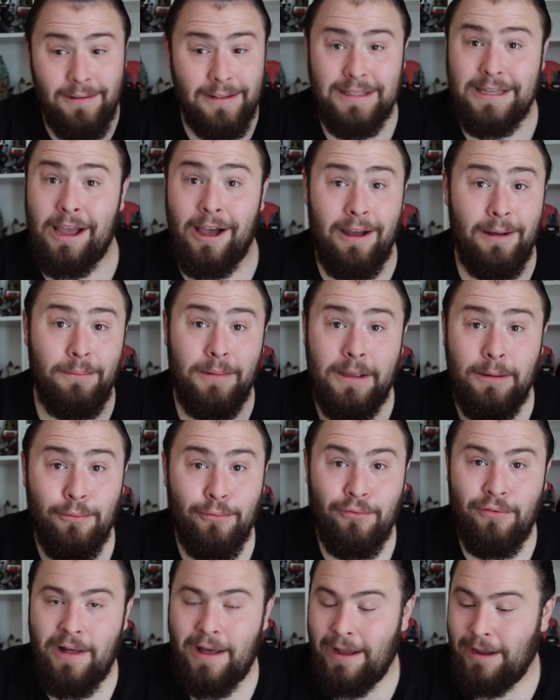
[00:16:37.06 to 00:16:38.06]
Time keeps
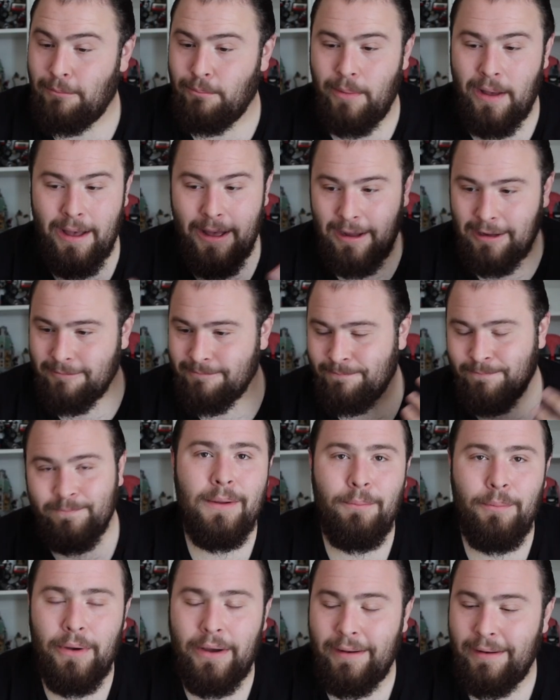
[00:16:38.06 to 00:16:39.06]
flying by.
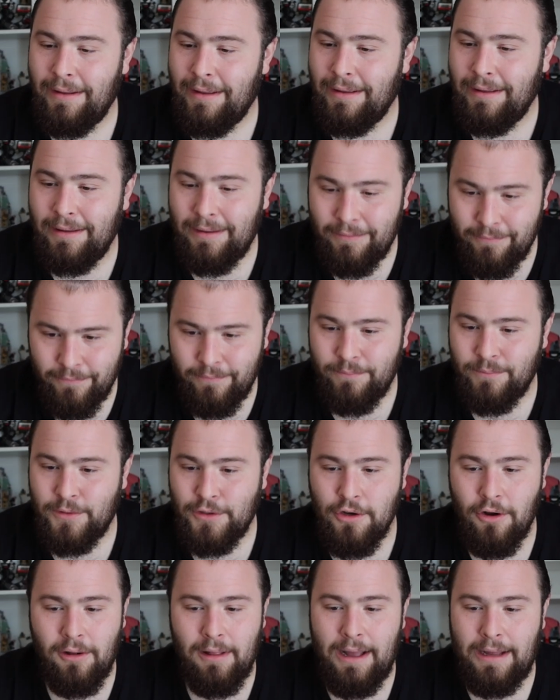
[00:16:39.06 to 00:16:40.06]
But
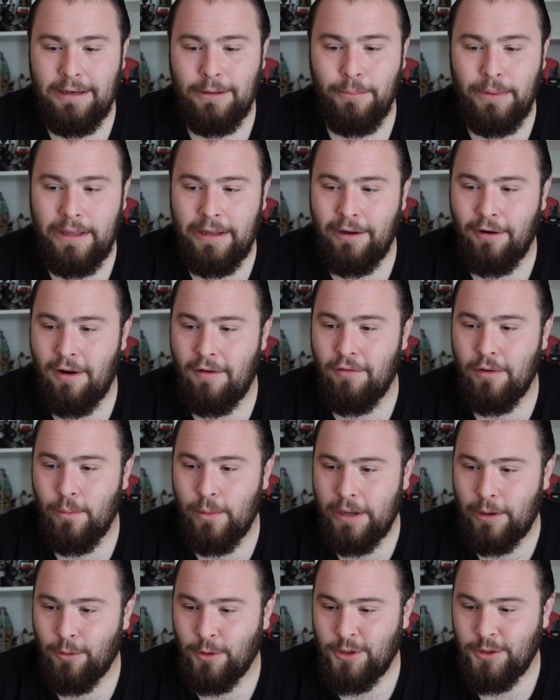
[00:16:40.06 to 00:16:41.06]
so glad to be here every
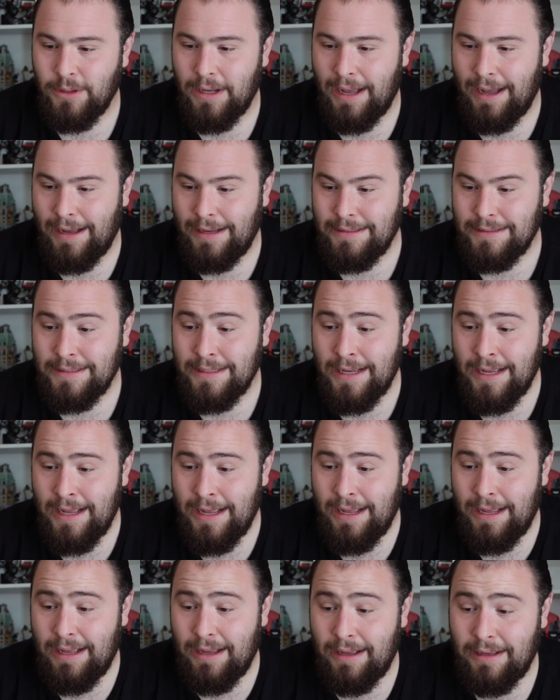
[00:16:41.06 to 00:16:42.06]
week with you guys.
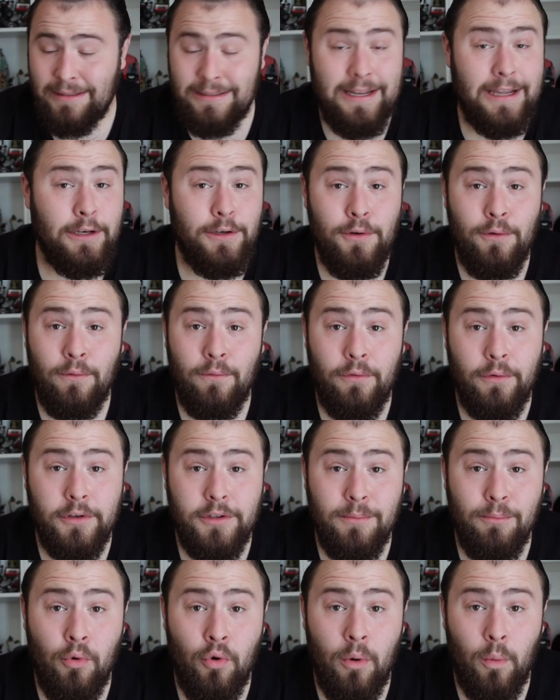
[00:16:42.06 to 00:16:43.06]
Stay tuned for
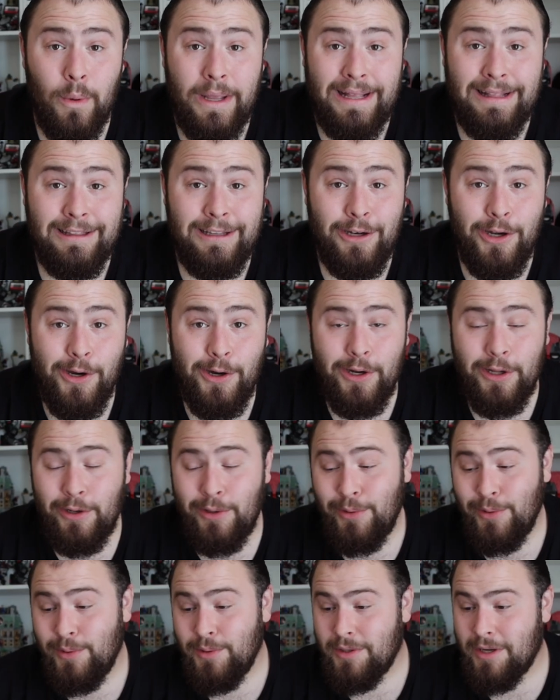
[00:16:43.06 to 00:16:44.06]
some more weekly nerdy
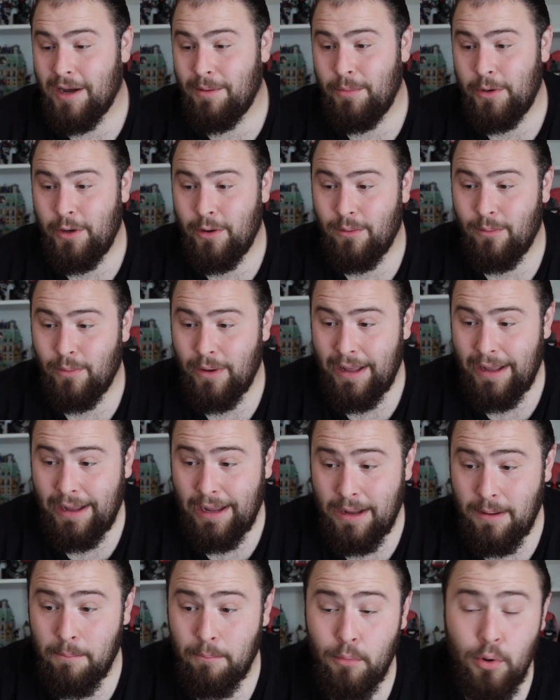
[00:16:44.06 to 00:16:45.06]
news coming your
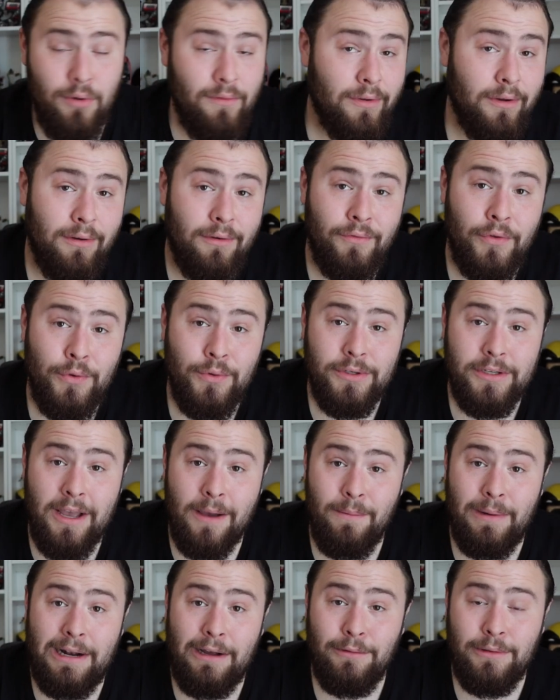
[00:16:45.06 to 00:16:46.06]
way. Movie reviews
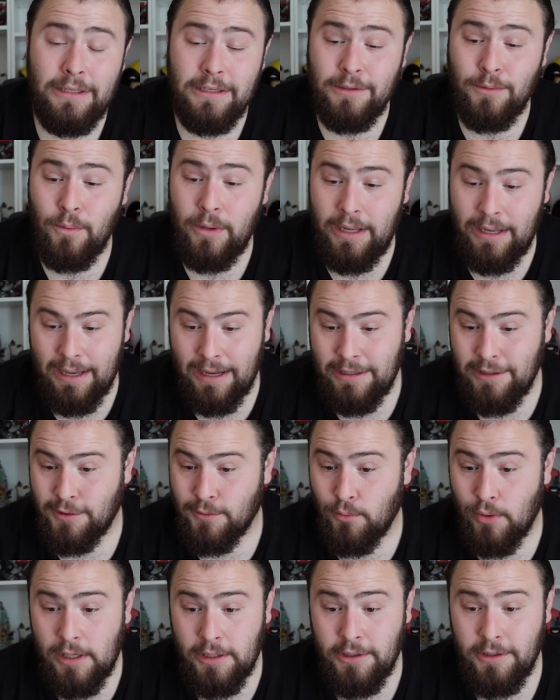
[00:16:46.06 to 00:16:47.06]
coming out this week. I
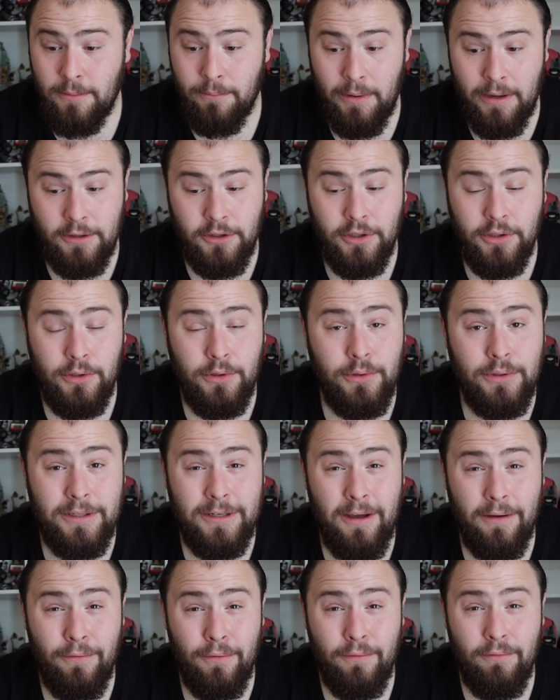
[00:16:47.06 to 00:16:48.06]
just watched a bunch of new
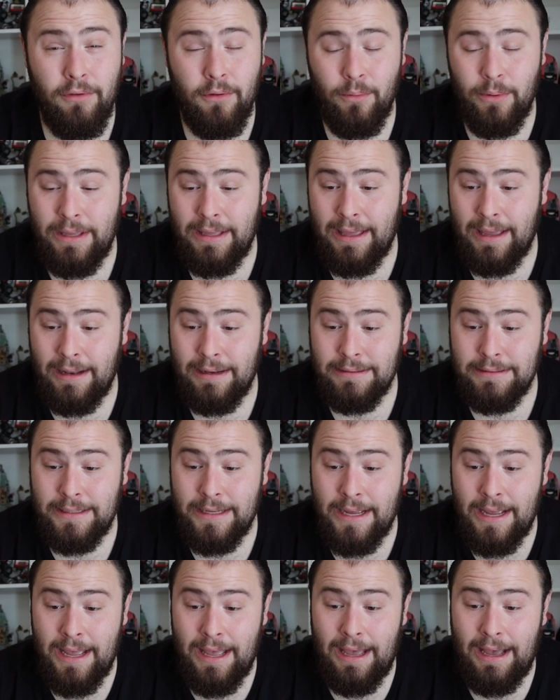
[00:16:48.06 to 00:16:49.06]
stuff over the weekend.
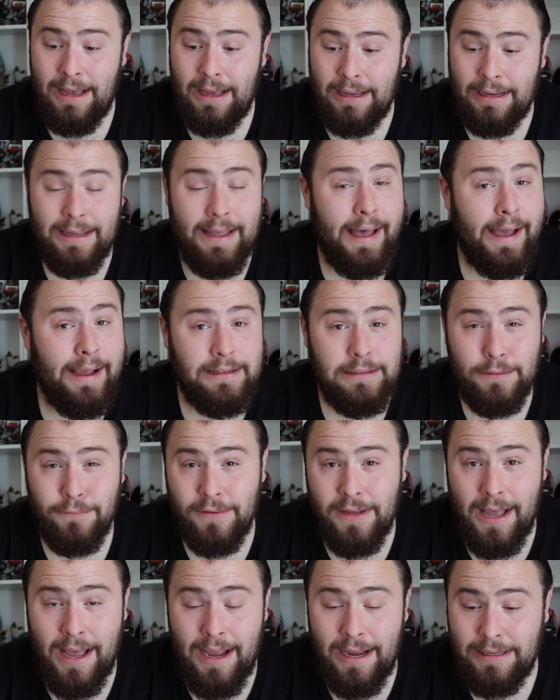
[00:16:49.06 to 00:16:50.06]
Uh, Kinds of
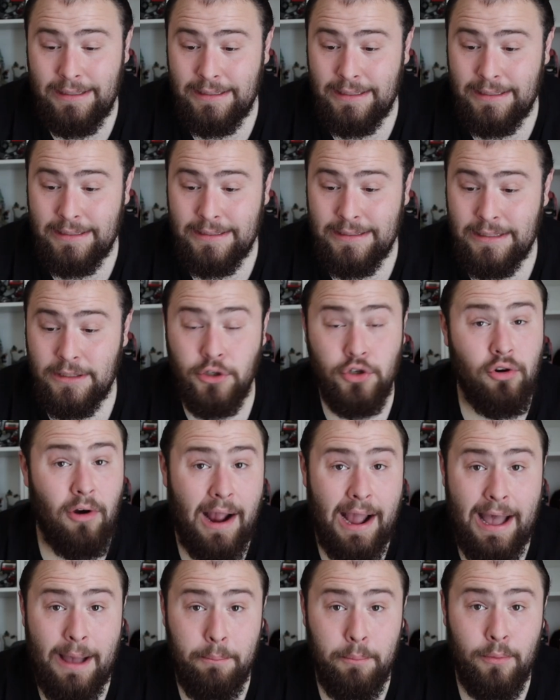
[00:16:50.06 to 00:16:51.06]
Kindness,
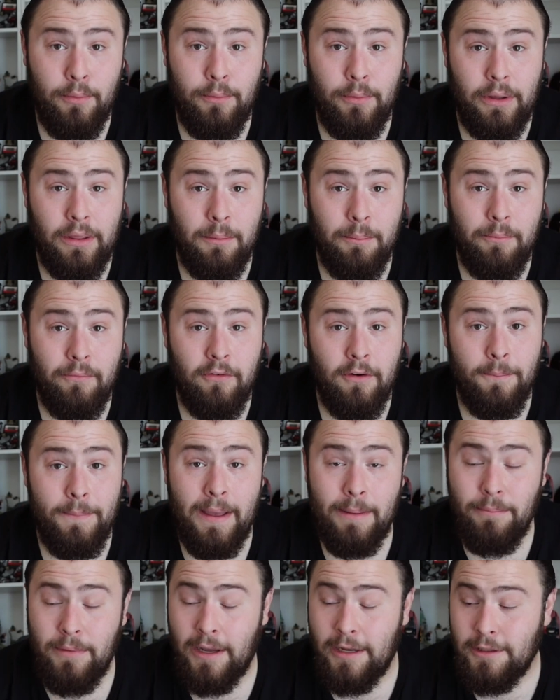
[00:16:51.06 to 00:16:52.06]
Trap with, from
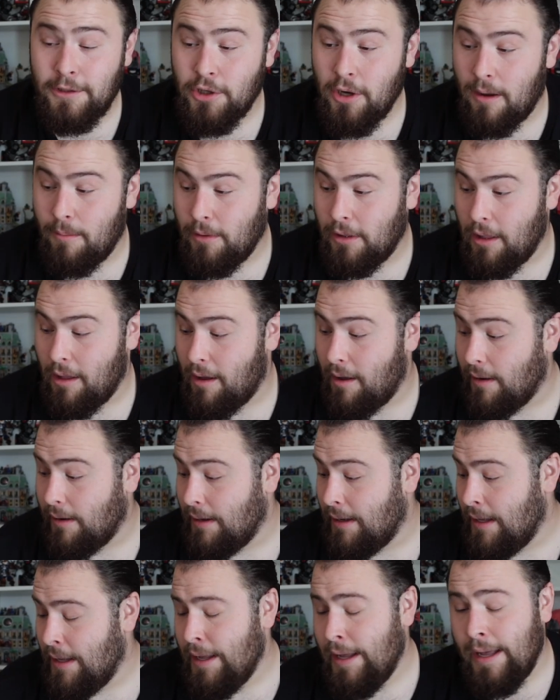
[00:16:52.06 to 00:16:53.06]
M. Night
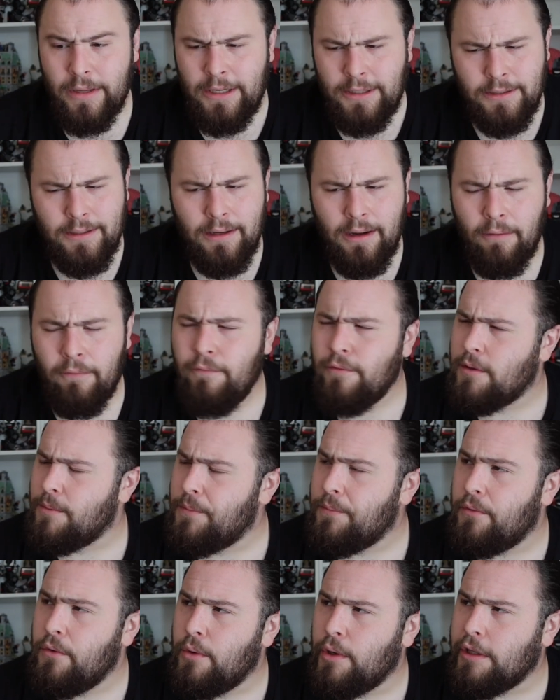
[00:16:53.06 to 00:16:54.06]
Shyamalan, and uh,
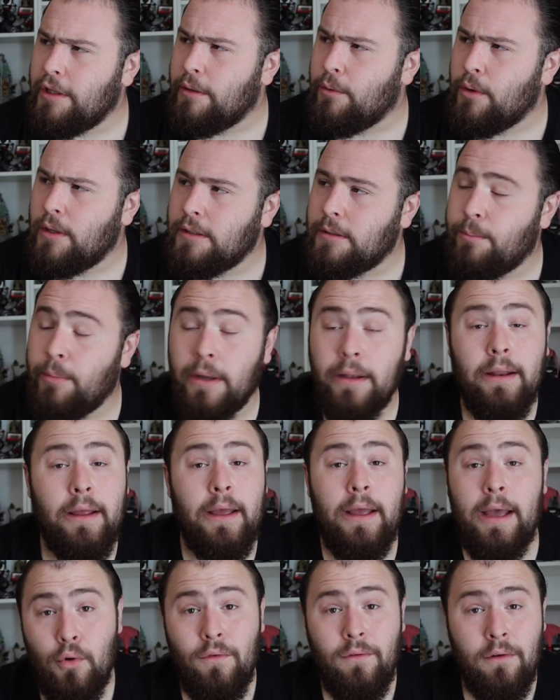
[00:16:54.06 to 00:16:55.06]
some few other ones. But
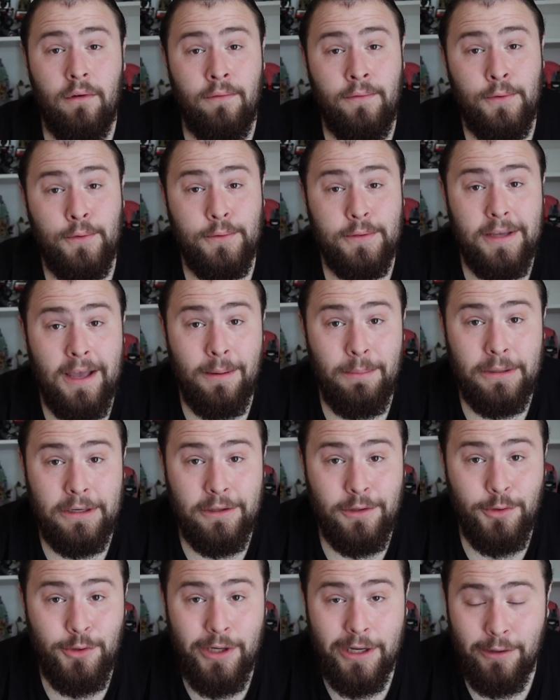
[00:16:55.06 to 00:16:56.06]
movie reviews coming to
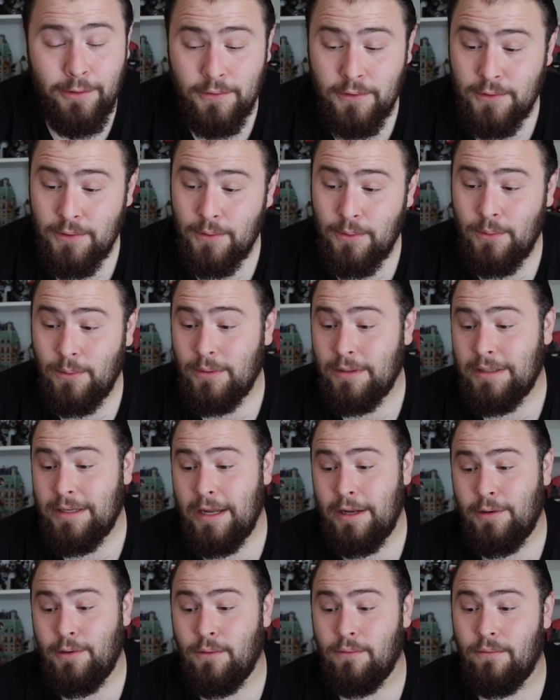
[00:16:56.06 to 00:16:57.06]
the channel soon.
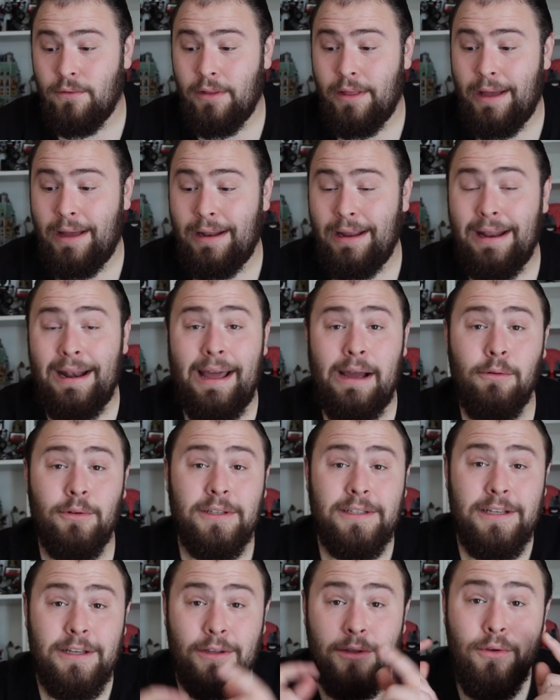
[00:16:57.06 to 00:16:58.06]
Stay tuned for that, and I will
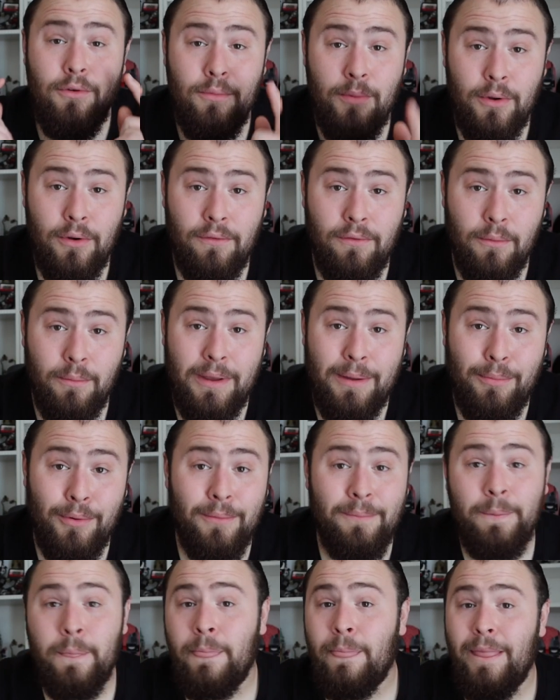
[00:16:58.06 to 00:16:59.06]
see you beautiful
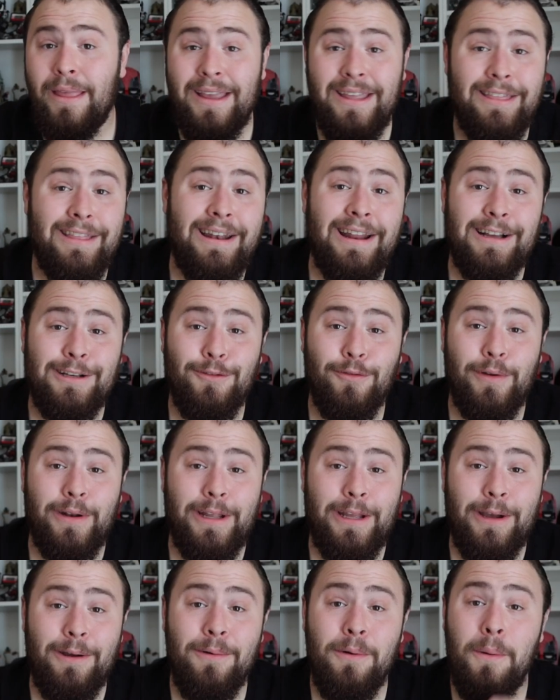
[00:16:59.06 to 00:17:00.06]
people in the next
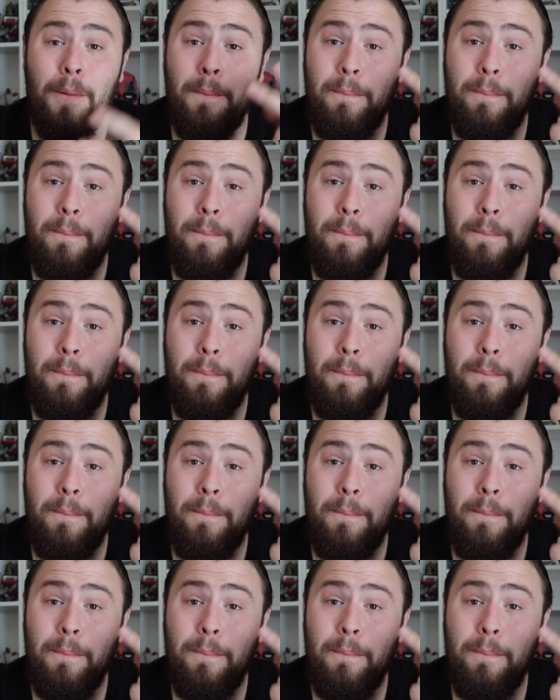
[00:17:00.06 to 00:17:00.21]
video.